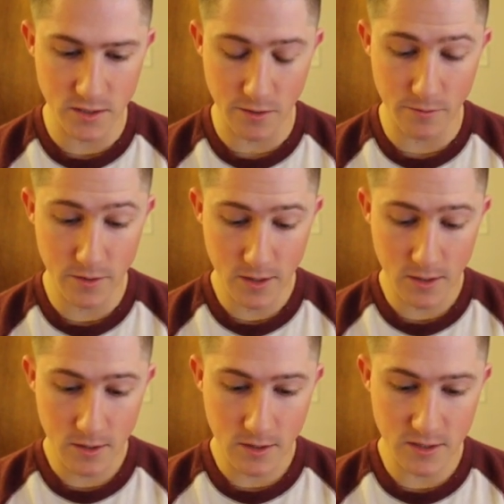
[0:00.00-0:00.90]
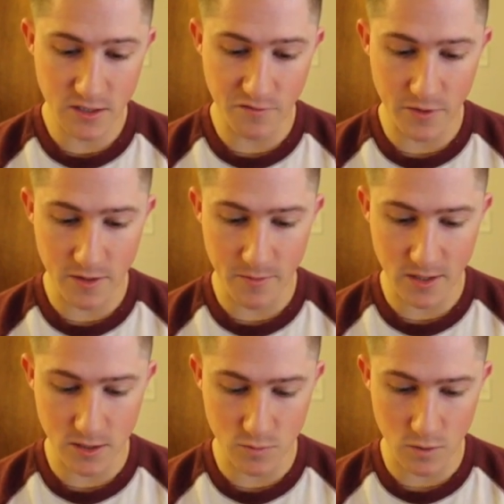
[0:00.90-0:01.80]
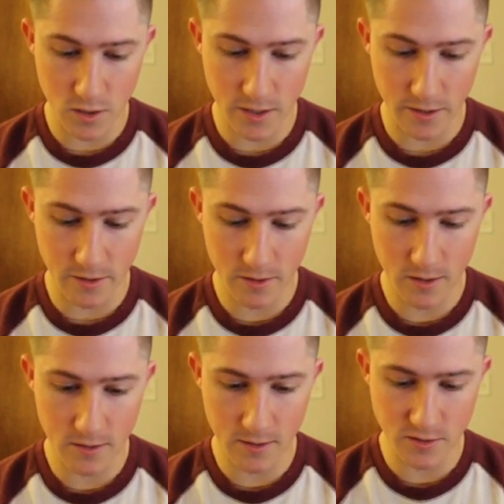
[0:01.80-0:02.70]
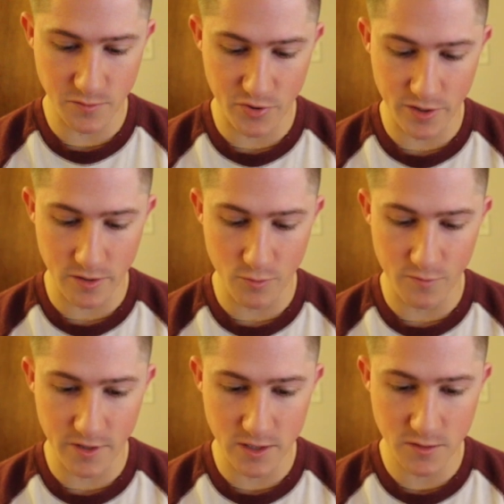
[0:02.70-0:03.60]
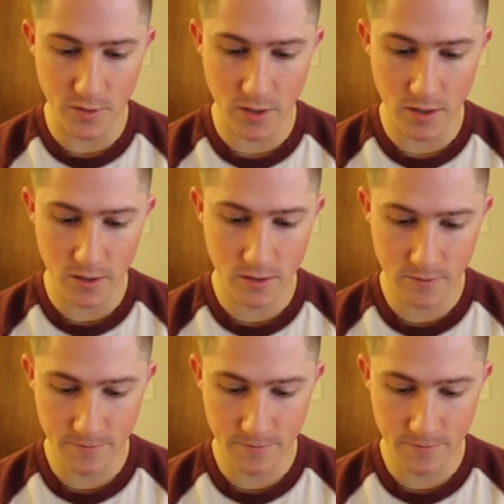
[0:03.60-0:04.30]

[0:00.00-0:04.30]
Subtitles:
So let's see if we can make this work here. That was a pretty good move on his part.